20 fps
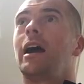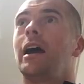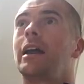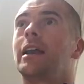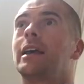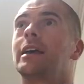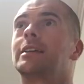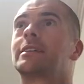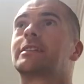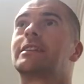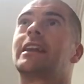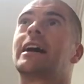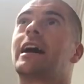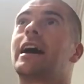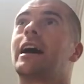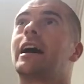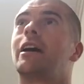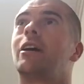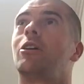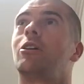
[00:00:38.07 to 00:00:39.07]
It is
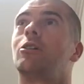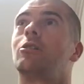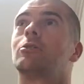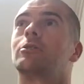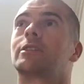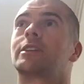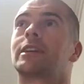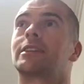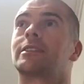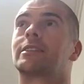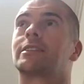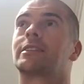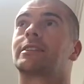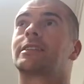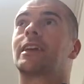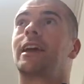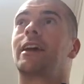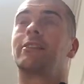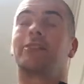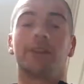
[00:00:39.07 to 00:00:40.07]
now 10 to
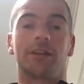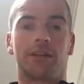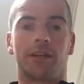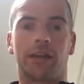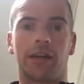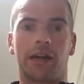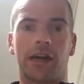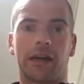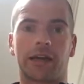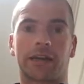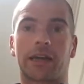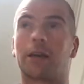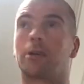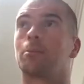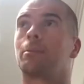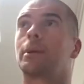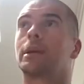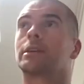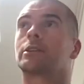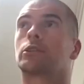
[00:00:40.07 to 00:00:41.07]
7,
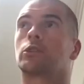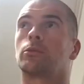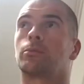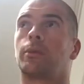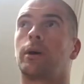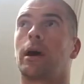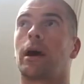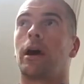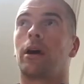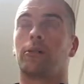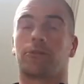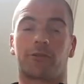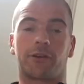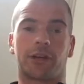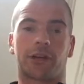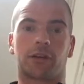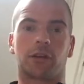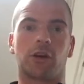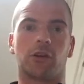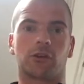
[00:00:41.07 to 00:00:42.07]
getting picked up at 3
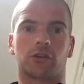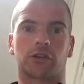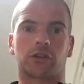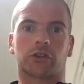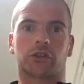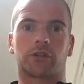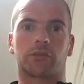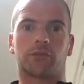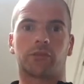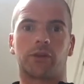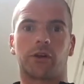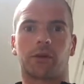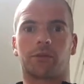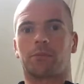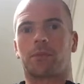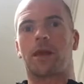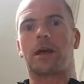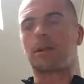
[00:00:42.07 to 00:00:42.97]
o'clock, just confirmed